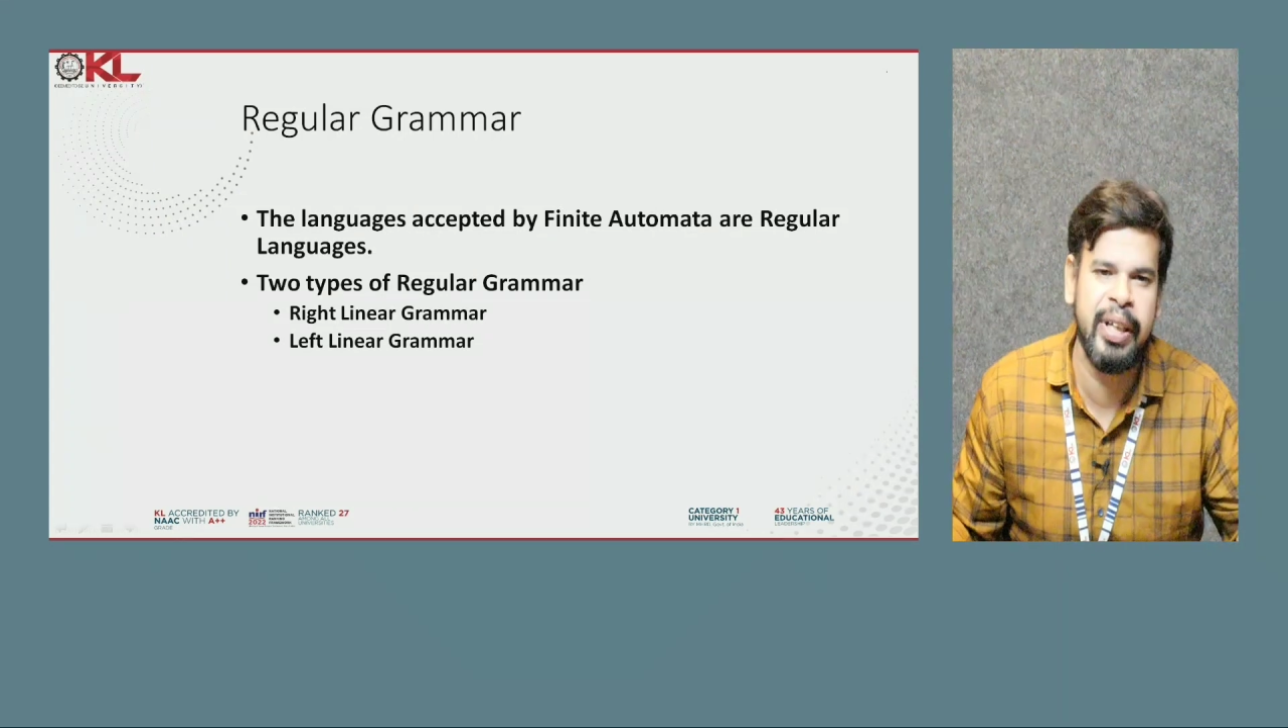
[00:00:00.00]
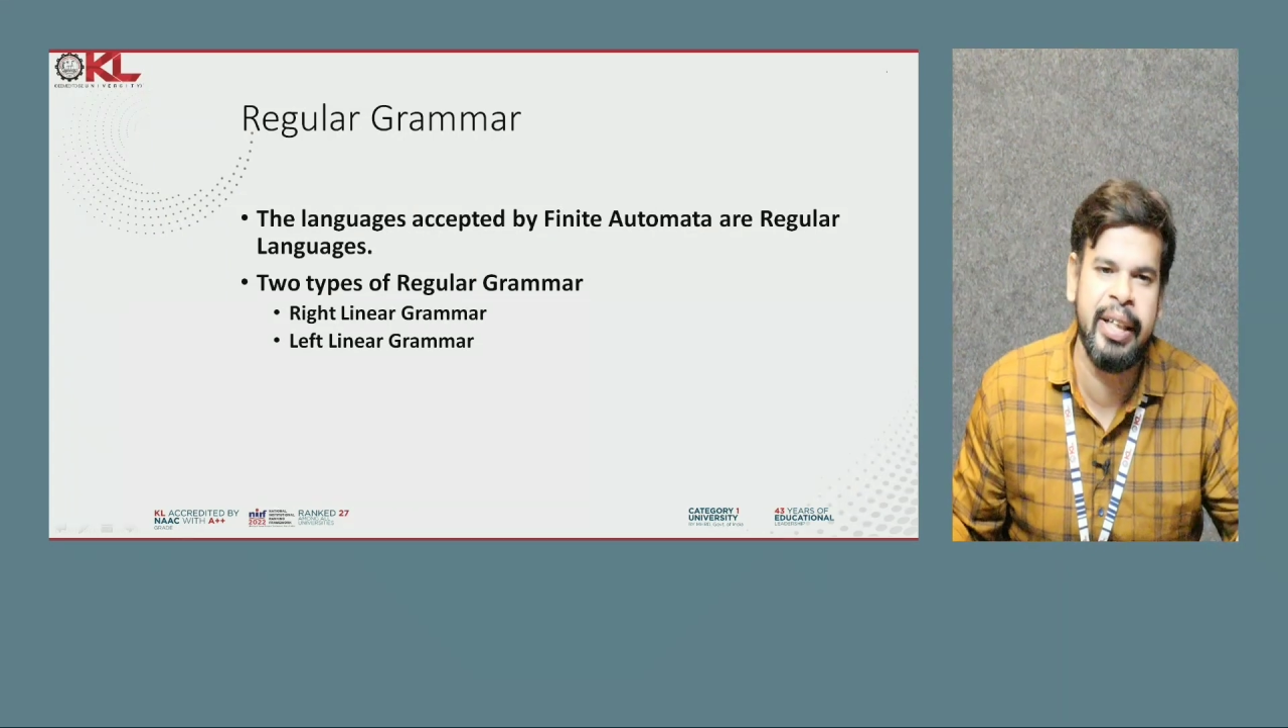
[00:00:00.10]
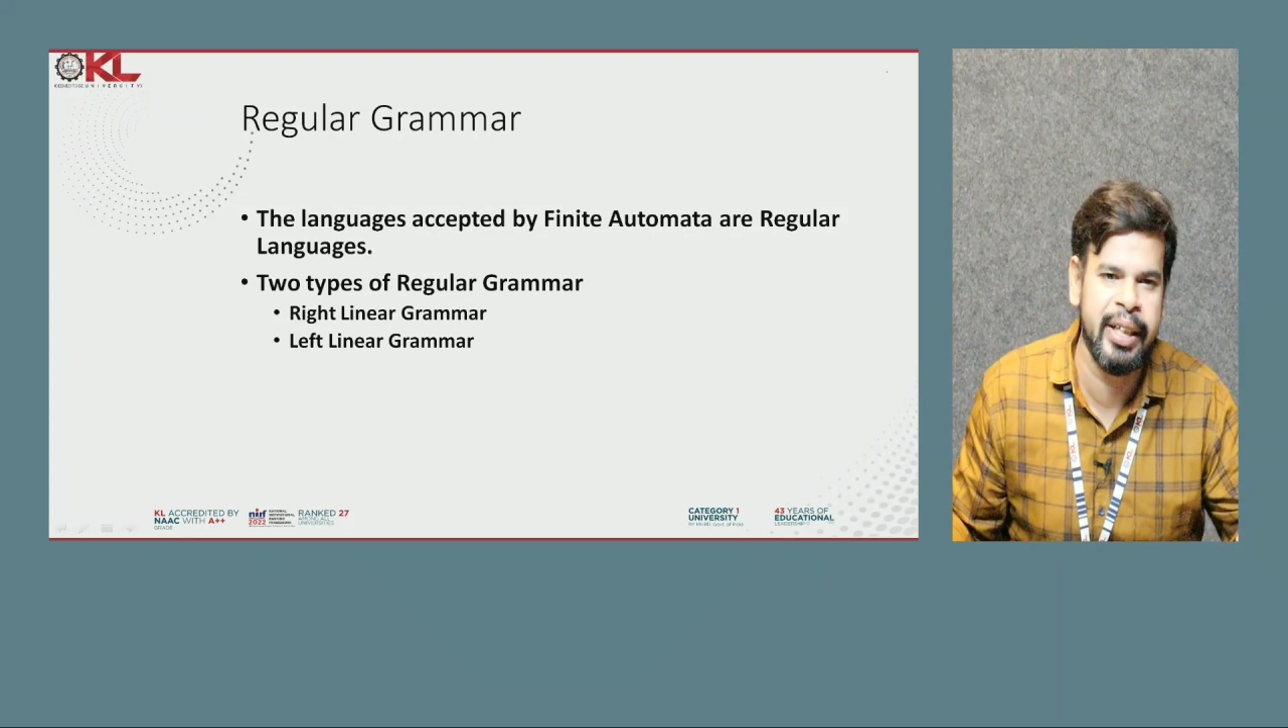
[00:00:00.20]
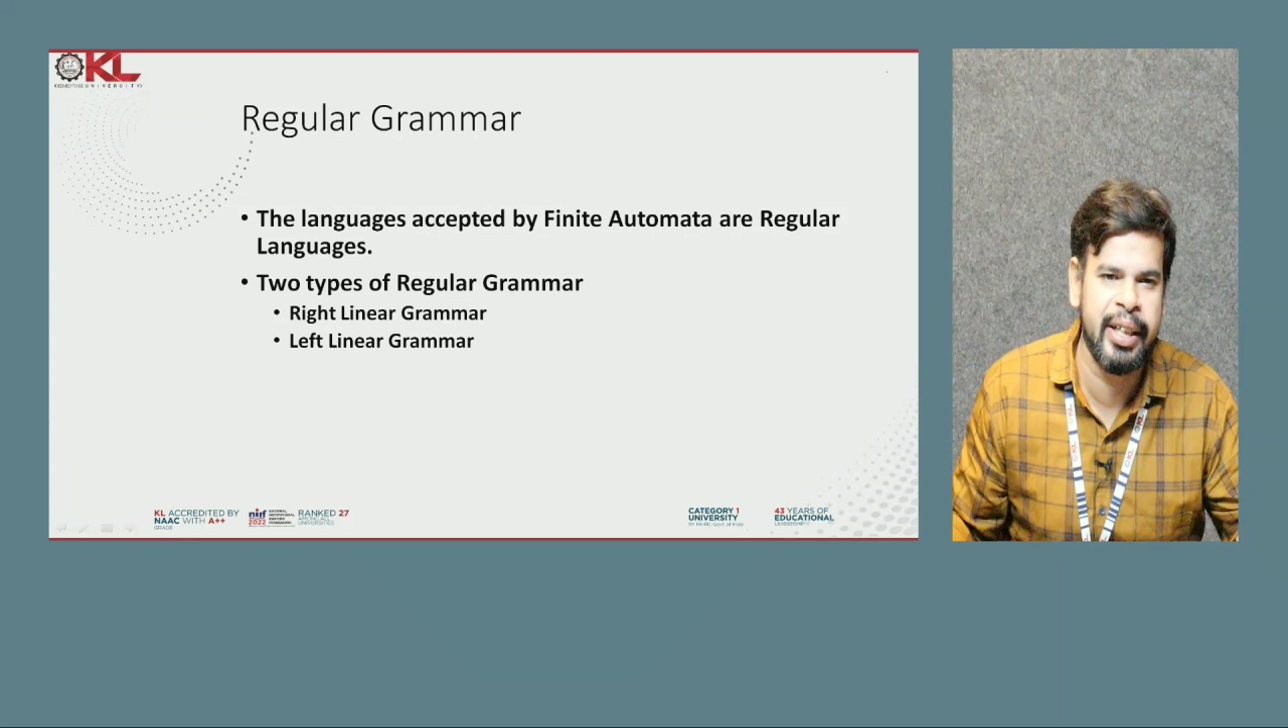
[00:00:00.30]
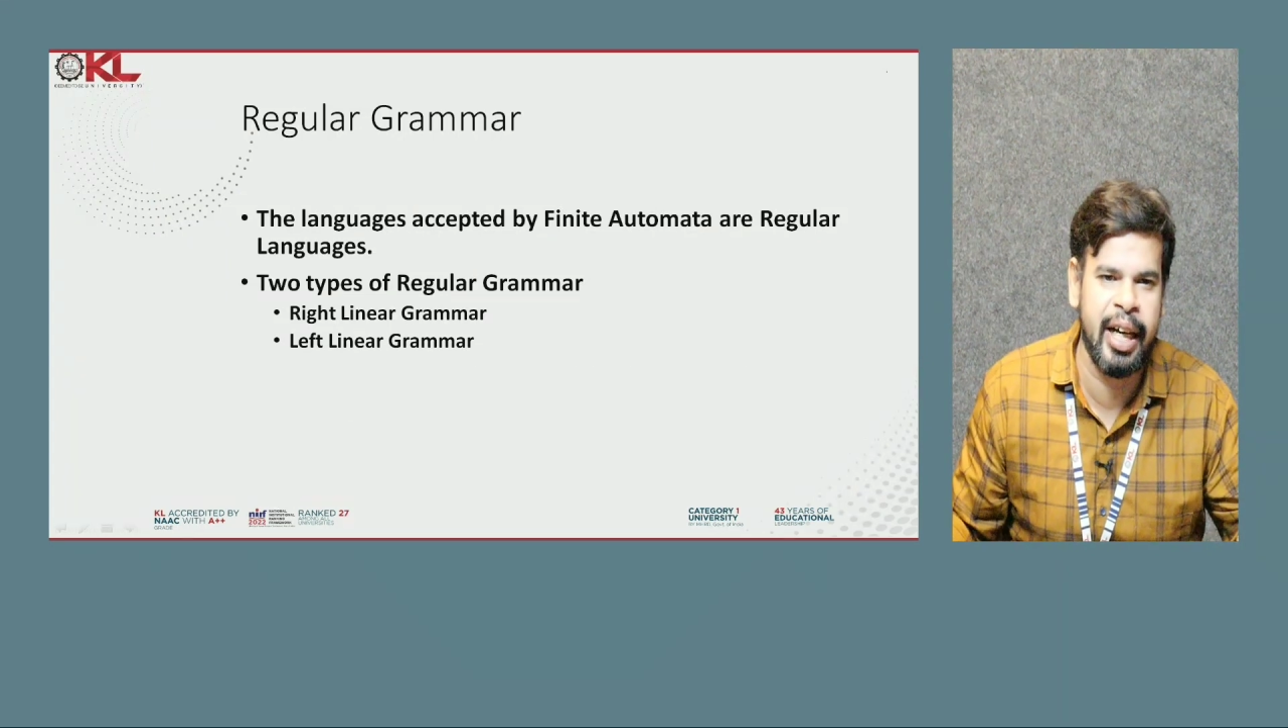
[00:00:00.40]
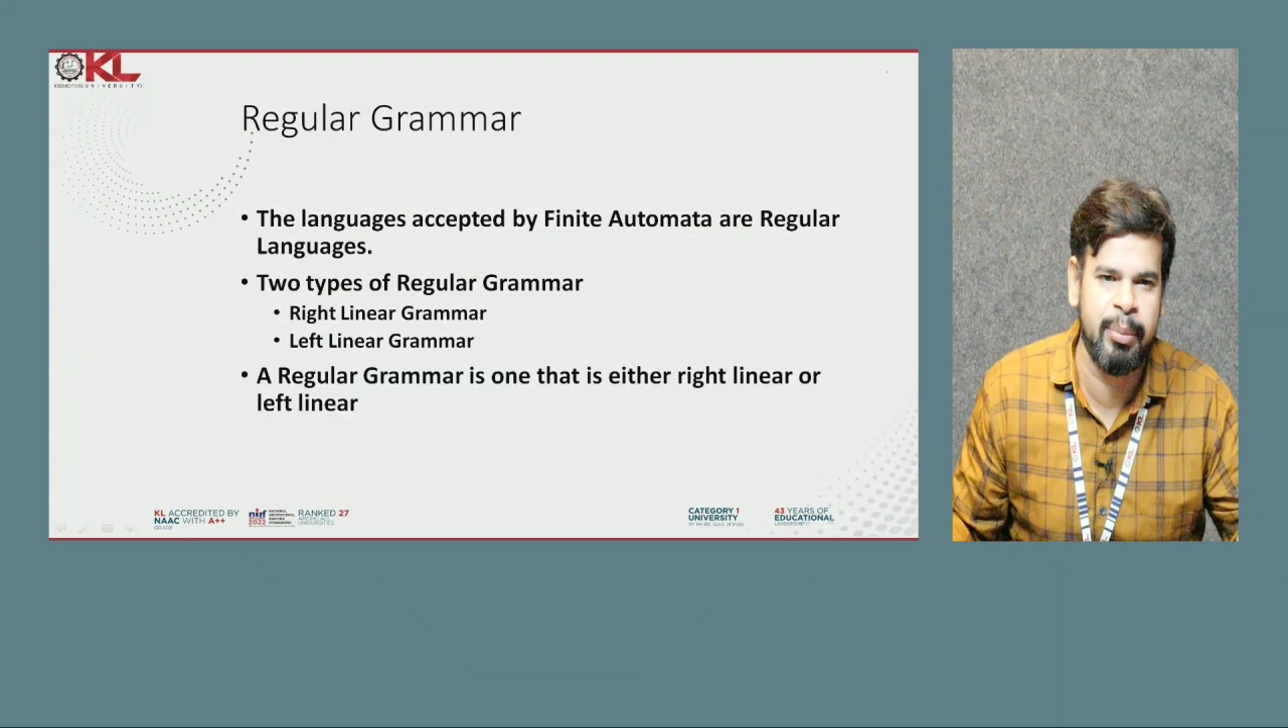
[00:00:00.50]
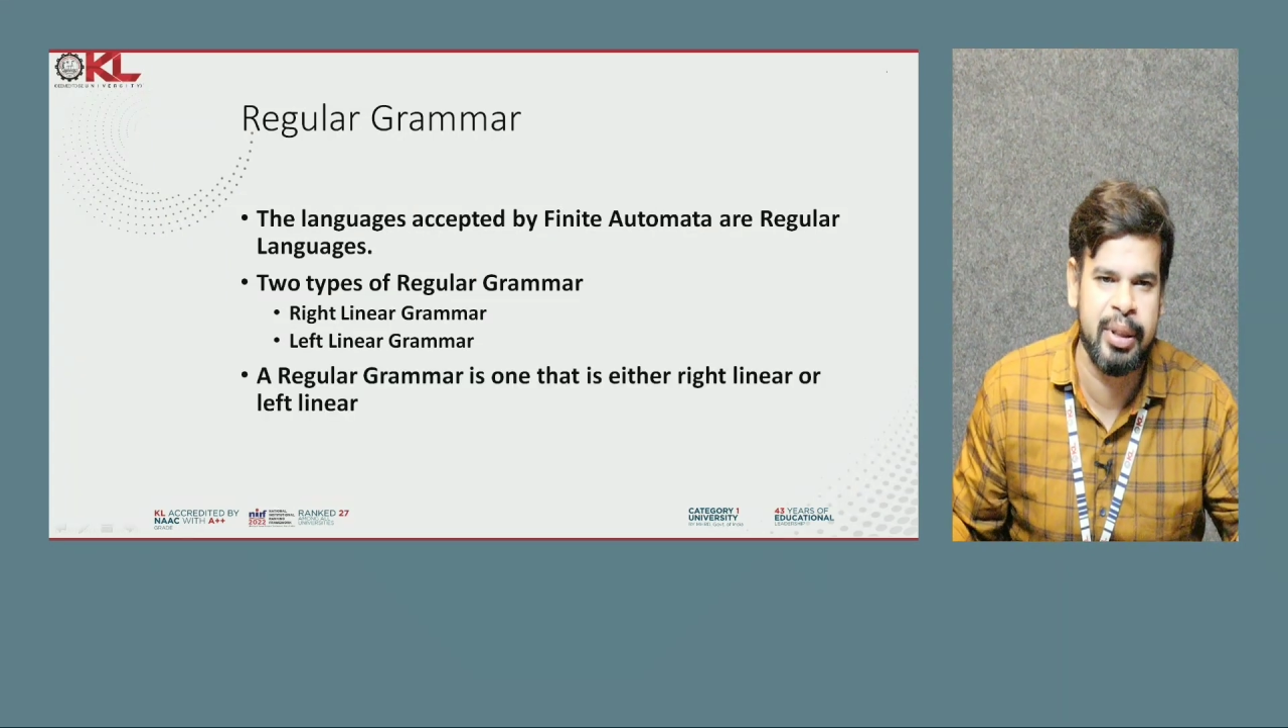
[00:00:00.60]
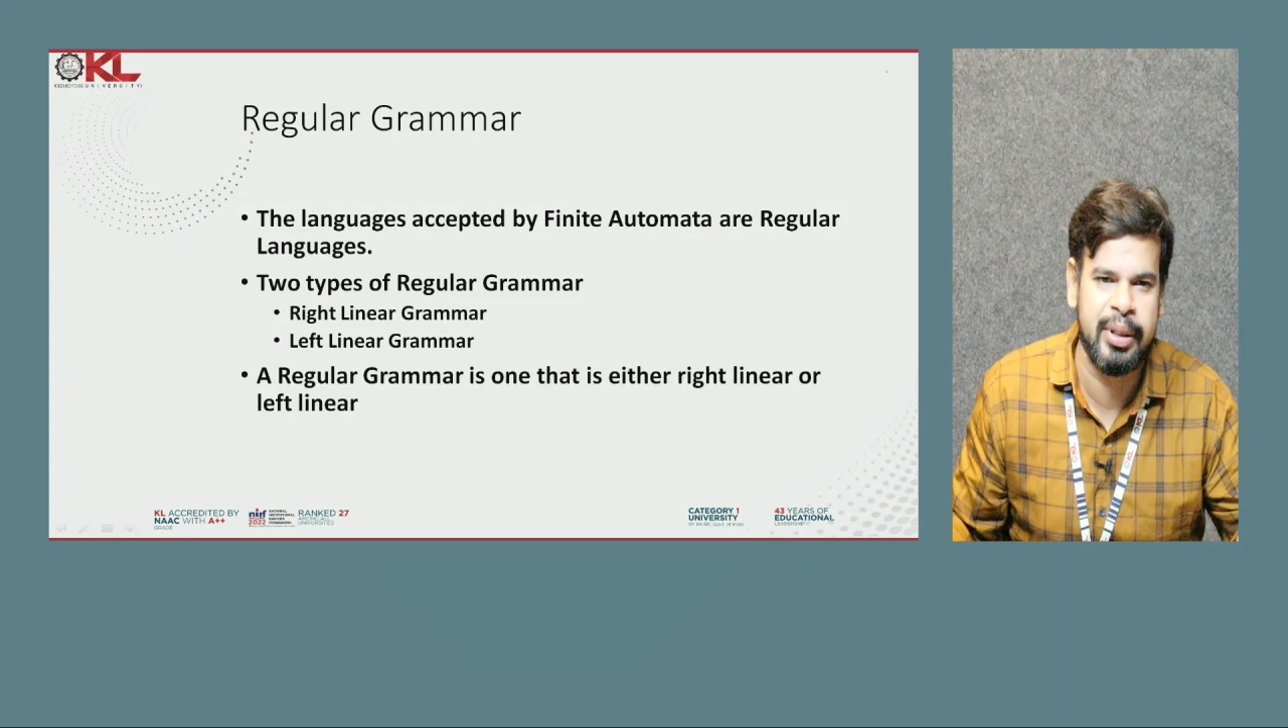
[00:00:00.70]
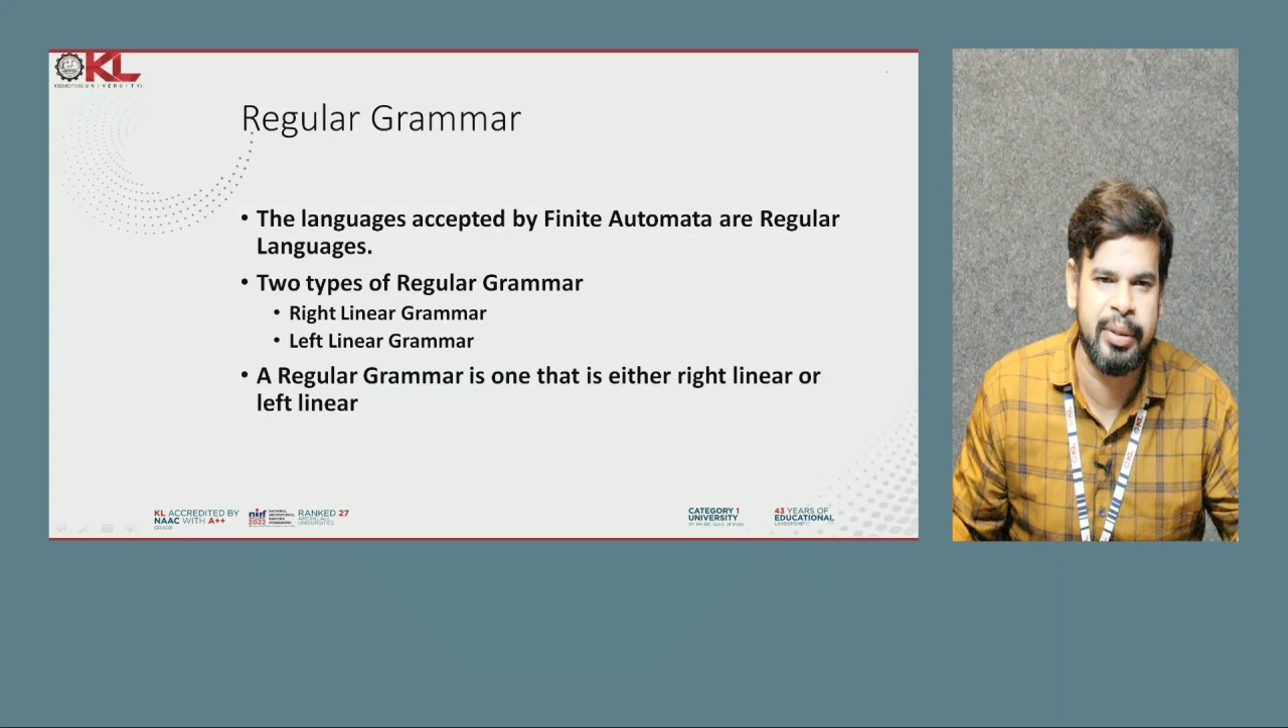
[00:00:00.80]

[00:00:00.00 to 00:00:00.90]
linear grammar.